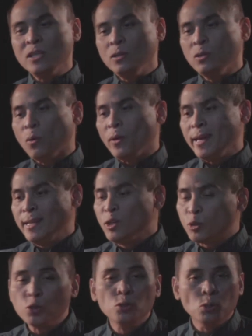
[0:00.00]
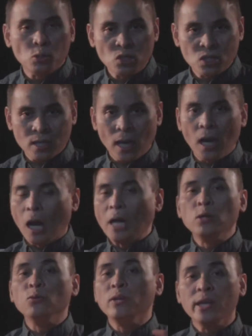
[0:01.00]
you know, introduce a, a,
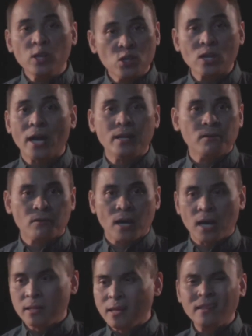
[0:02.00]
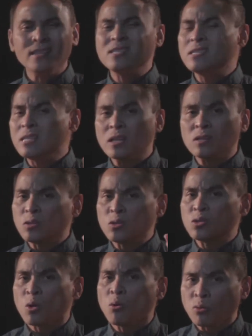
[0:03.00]
unique genre that is not
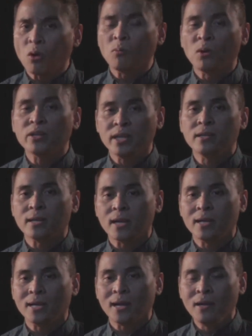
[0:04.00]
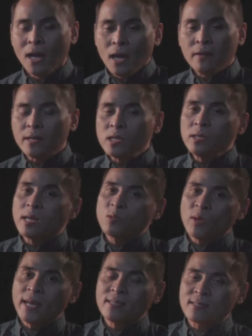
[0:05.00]
so common in the area. And then that's
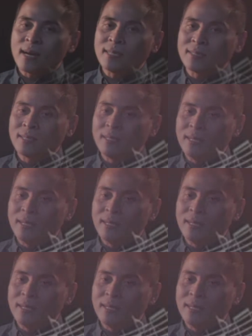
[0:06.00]
why I started